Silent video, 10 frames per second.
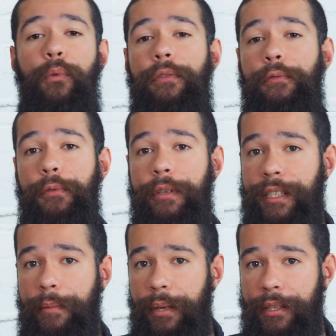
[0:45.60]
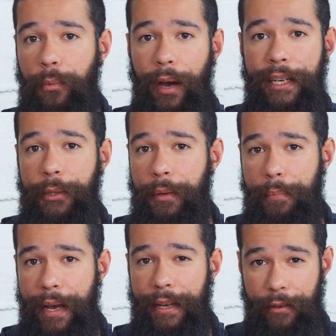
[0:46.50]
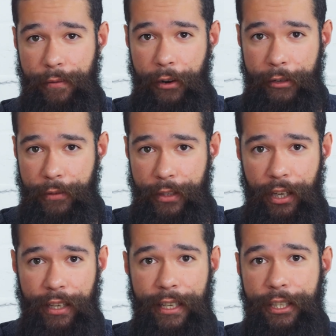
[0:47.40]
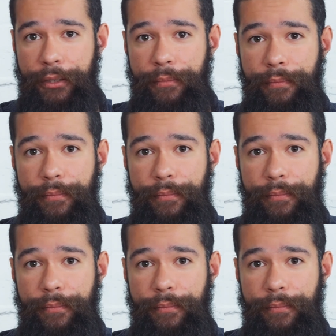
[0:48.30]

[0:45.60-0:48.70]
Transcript: walk through the simplest way to embed a Flourish visualization.